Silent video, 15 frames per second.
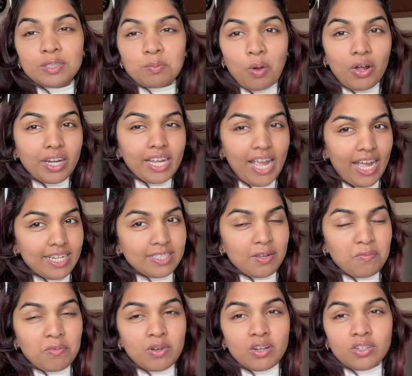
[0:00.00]
morning I had
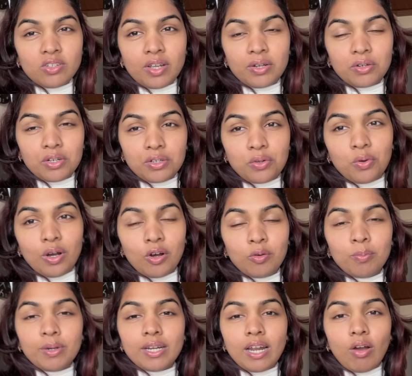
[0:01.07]
some work so I couldn't go out,
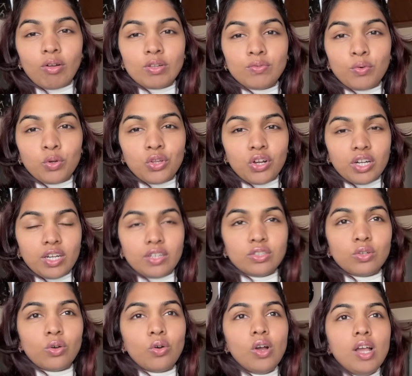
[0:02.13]
but now it's 4:30,
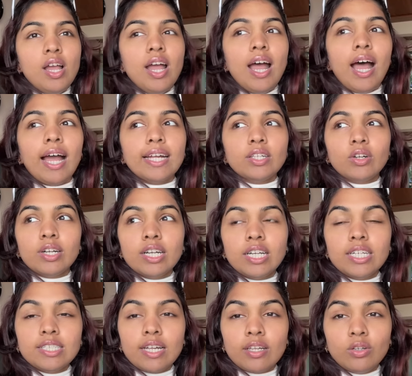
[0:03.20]
so I thought at
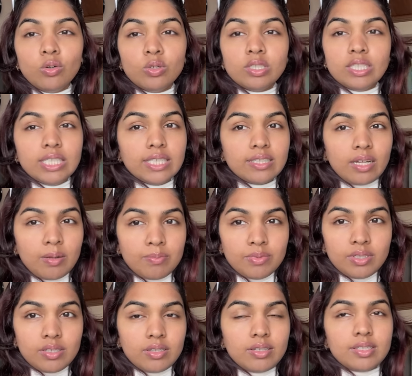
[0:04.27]
least I'll go see some
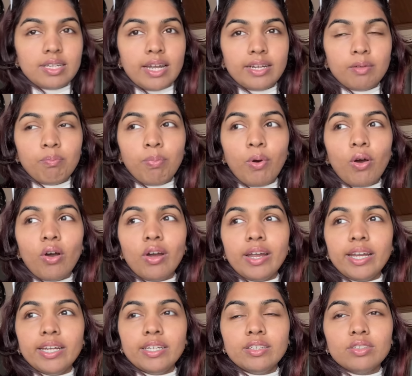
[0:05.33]
sunset
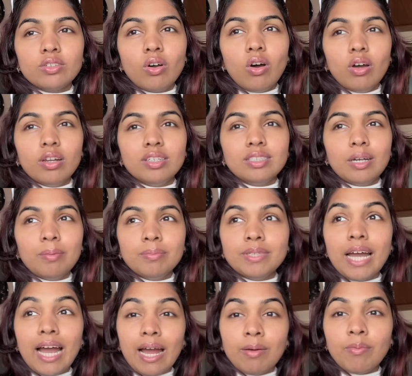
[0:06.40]
points or some
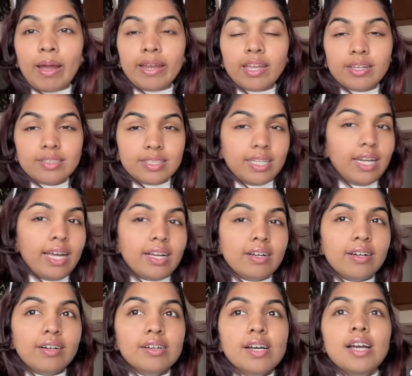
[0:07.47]
dam. I can see like
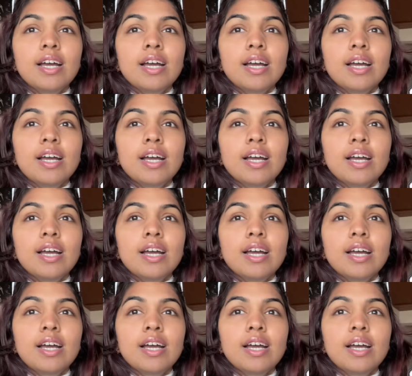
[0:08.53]
a